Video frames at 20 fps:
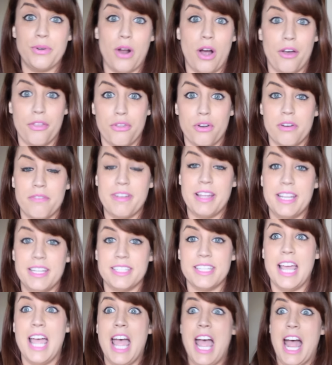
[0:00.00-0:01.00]
an author
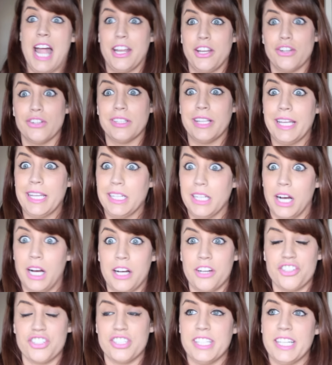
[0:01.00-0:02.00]
event and you're like,
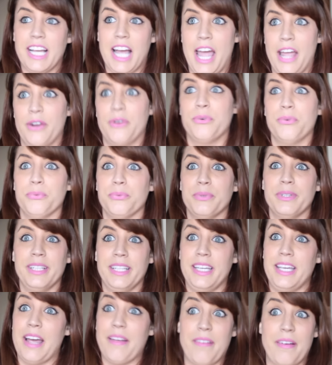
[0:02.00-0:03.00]
gosh, like I don't
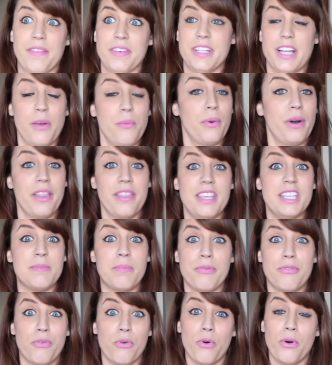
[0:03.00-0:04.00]
really, I've never done one of these
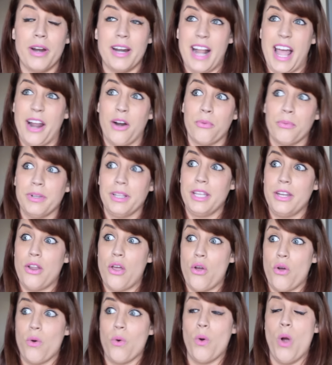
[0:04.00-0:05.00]
before and I don't really
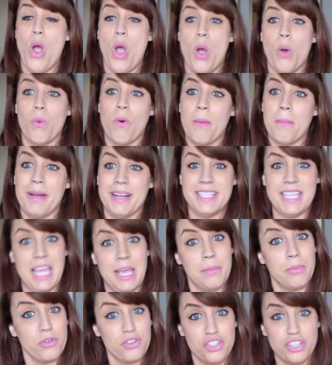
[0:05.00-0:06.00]
know what my
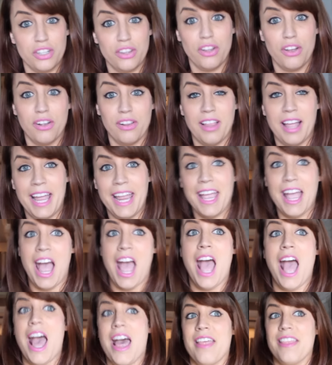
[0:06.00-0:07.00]
table should look like.
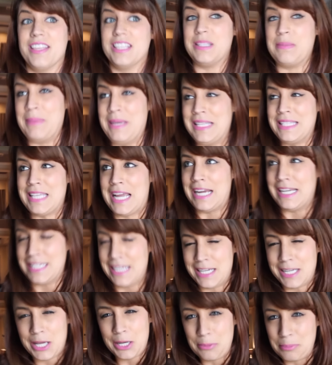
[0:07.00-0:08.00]
This means I
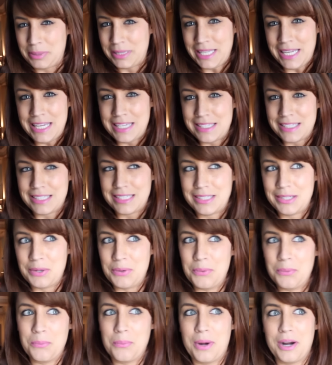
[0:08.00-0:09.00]
did complete
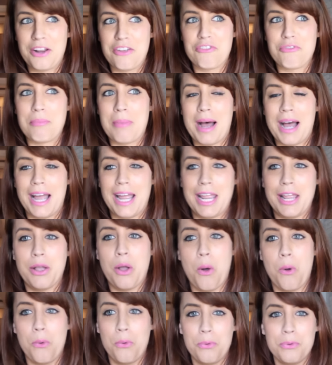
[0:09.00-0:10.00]
one of my
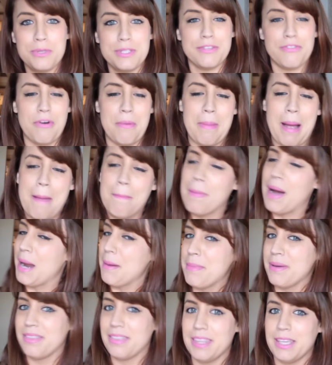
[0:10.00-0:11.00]
goals from my
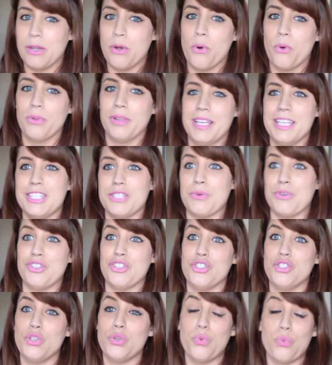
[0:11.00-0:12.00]
bi-monthly goal list, which
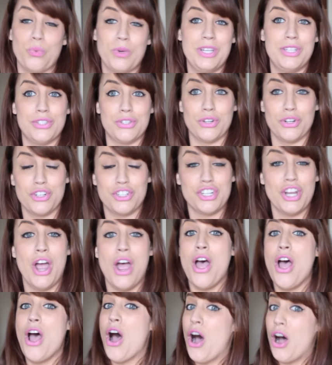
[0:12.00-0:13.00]
is to research
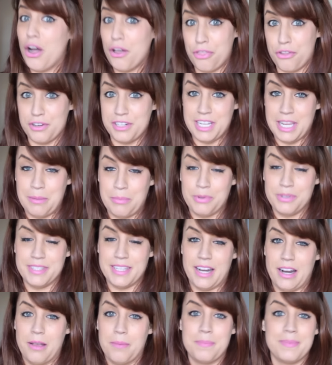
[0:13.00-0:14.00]
author table
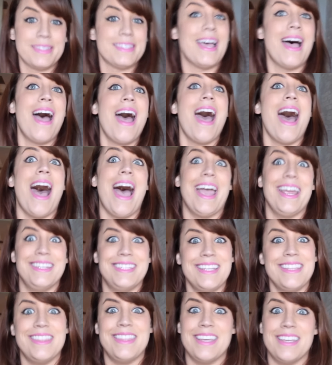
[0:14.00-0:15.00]
setups. I
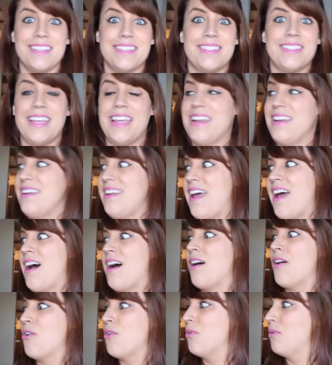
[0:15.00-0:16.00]
did this and
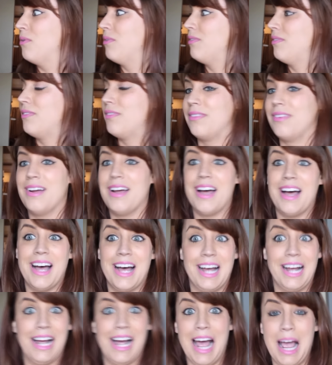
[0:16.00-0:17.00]
now
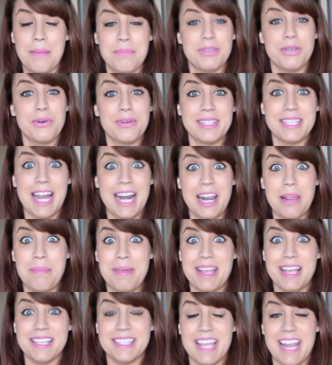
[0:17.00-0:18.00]
I'm so excited
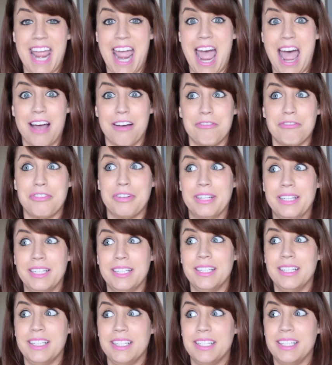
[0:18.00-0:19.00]
because I have
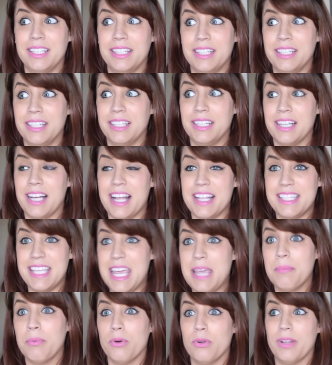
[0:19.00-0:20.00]
a
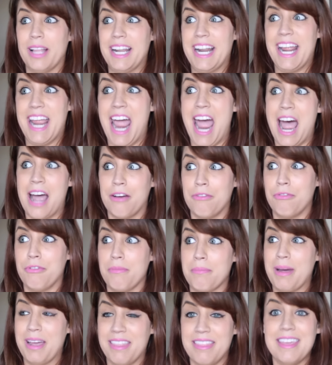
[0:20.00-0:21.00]
table and I
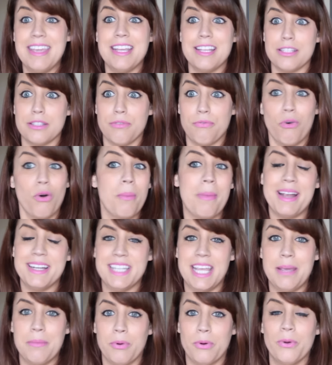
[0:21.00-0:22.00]
have my things for my
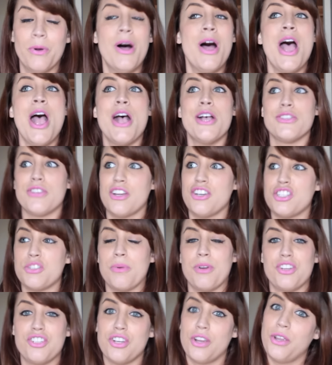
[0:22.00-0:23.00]
table. So I just
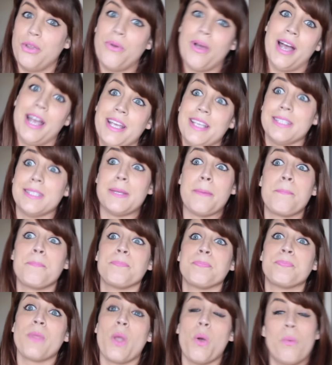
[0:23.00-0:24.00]
wanna show you guys
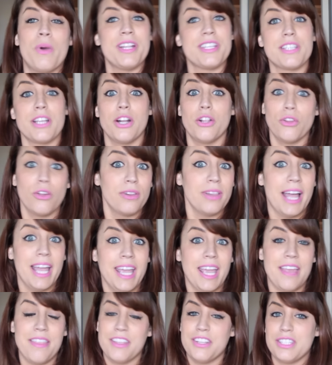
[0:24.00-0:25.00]
what it's going to look
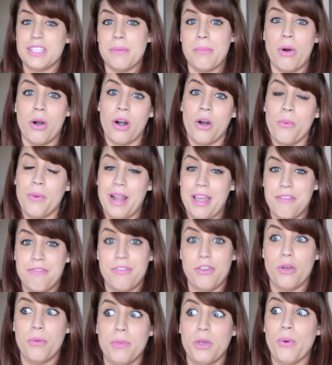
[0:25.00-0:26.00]
like and then tomorrow when I
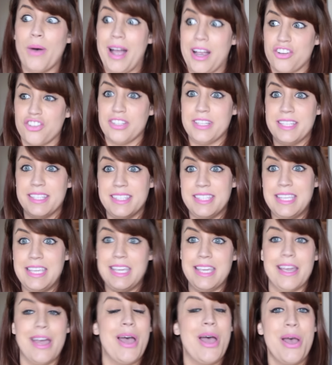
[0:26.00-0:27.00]
film you'll actually
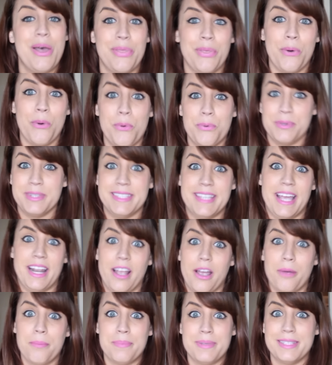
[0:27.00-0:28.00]
see the whole
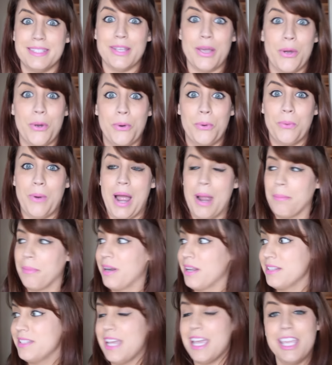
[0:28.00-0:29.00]
setup. So I'm
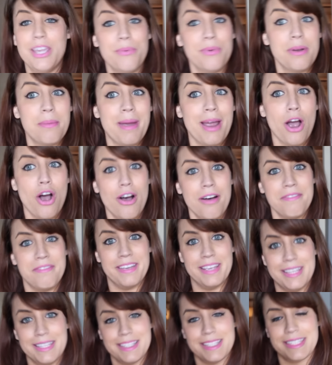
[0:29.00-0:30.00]
going to take you into my
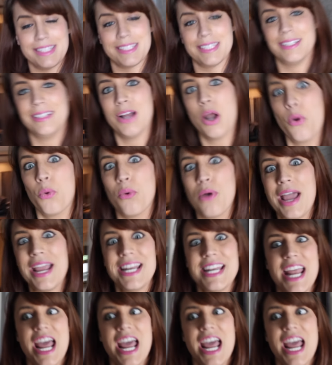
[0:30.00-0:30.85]
office right